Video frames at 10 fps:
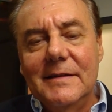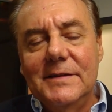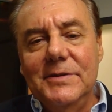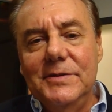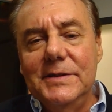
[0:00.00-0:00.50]

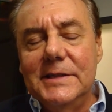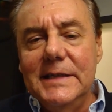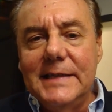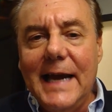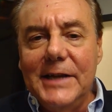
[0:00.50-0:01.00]
To
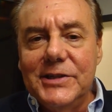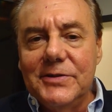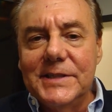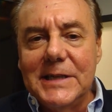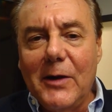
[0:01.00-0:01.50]
detach
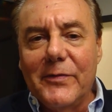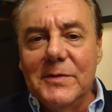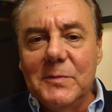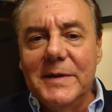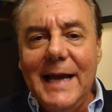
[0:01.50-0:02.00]
yourself from
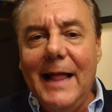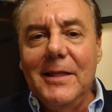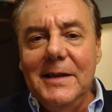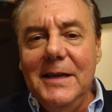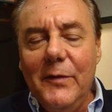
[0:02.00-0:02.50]
the
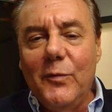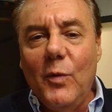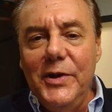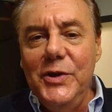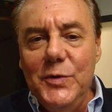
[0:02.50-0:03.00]
reality of
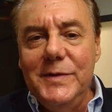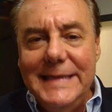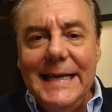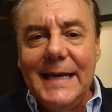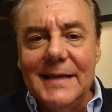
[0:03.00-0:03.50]
what you
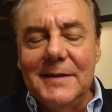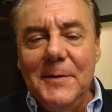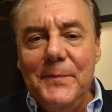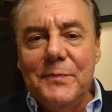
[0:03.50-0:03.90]
did,